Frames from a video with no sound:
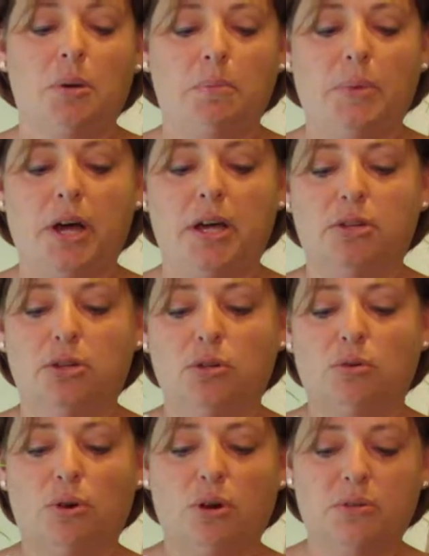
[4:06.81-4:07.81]
But new
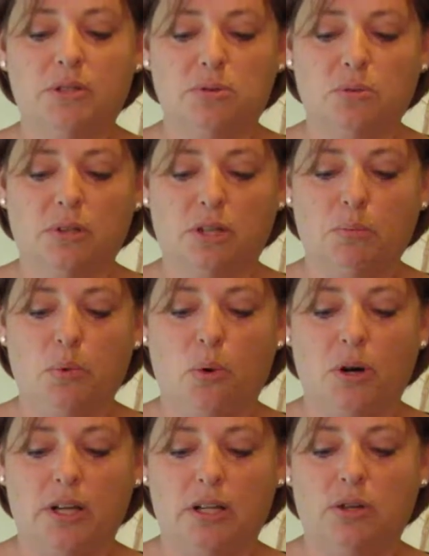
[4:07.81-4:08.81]
growth is really important,